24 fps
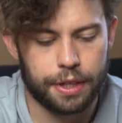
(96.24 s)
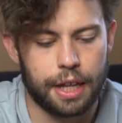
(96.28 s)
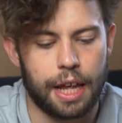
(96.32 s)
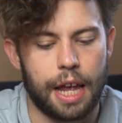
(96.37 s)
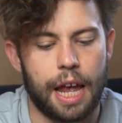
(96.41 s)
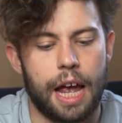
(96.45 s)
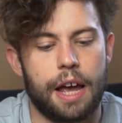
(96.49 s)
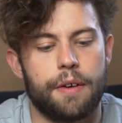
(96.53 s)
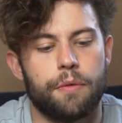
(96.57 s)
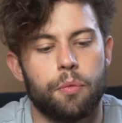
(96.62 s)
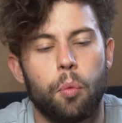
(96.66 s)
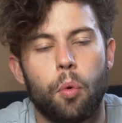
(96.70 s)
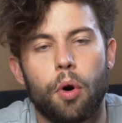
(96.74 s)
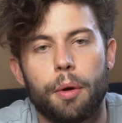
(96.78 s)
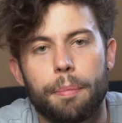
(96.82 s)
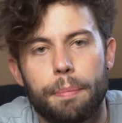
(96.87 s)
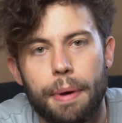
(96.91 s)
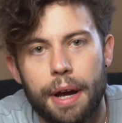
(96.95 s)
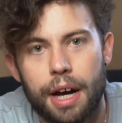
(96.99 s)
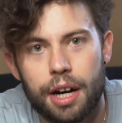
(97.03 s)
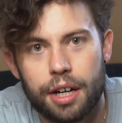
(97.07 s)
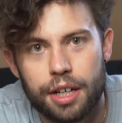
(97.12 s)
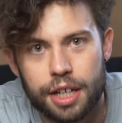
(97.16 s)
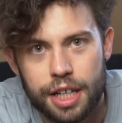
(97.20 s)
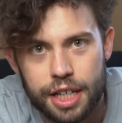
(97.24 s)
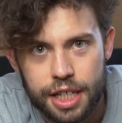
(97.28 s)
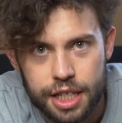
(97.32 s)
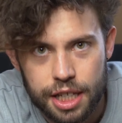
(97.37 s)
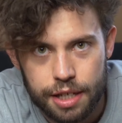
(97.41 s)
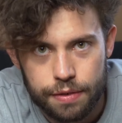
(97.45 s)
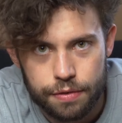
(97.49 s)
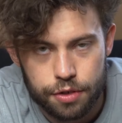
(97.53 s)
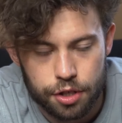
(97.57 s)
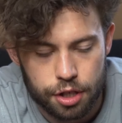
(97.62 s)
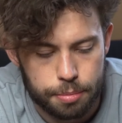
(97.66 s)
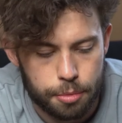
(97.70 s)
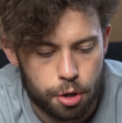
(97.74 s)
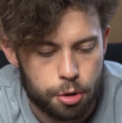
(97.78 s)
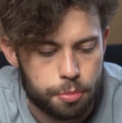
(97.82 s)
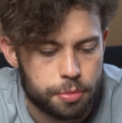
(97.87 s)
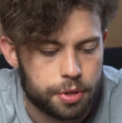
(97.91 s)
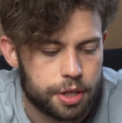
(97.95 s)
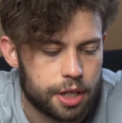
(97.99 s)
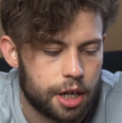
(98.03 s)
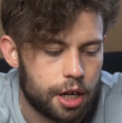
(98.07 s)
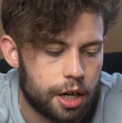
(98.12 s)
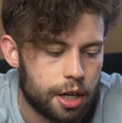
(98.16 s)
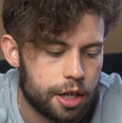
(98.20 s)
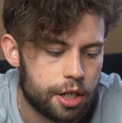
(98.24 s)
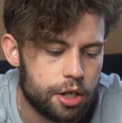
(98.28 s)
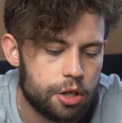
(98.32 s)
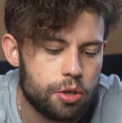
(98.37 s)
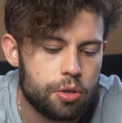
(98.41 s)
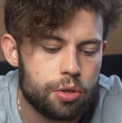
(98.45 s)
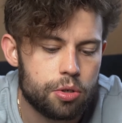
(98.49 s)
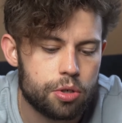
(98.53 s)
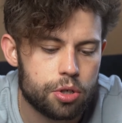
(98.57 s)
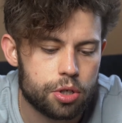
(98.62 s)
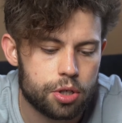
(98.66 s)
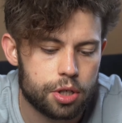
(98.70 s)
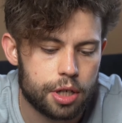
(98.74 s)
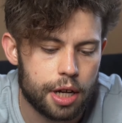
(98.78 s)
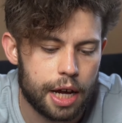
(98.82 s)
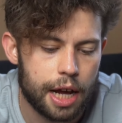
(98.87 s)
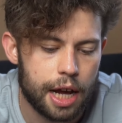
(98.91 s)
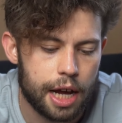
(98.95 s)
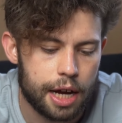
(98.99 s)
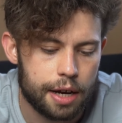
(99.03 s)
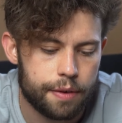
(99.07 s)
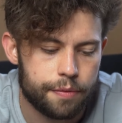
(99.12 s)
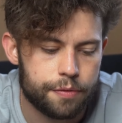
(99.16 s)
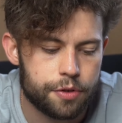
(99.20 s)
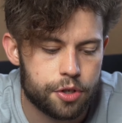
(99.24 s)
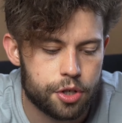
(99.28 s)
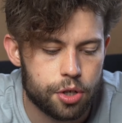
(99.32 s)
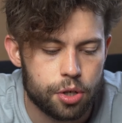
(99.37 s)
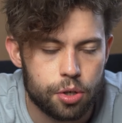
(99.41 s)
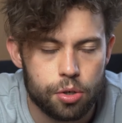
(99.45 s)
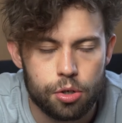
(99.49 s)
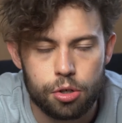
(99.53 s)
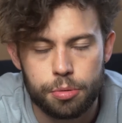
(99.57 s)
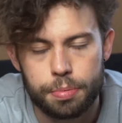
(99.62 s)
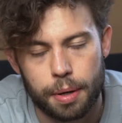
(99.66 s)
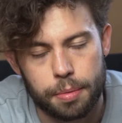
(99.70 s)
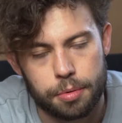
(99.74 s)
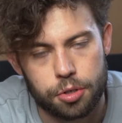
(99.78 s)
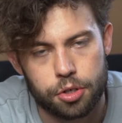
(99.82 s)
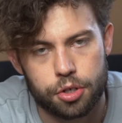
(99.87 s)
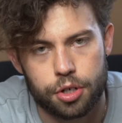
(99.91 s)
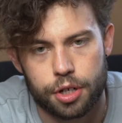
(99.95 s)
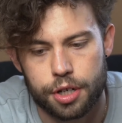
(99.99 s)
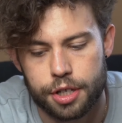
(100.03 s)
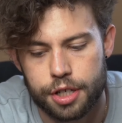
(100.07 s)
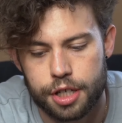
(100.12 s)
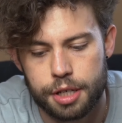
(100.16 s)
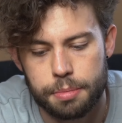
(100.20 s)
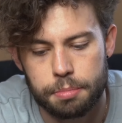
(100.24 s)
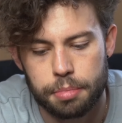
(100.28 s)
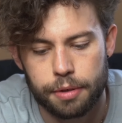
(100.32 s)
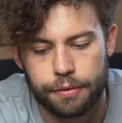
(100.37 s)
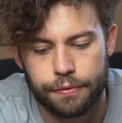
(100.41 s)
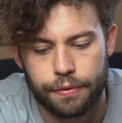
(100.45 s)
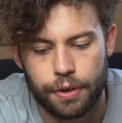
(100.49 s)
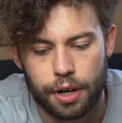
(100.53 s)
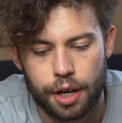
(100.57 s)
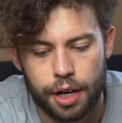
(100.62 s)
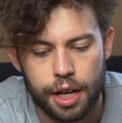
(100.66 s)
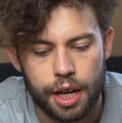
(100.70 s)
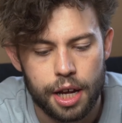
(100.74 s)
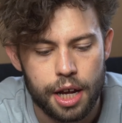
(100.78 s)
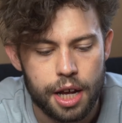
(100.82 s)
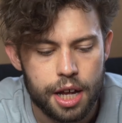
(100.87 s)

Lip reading: I have 1 pair of knee sleeves at the moment. I used to have 2, but I'm just trying to simplify.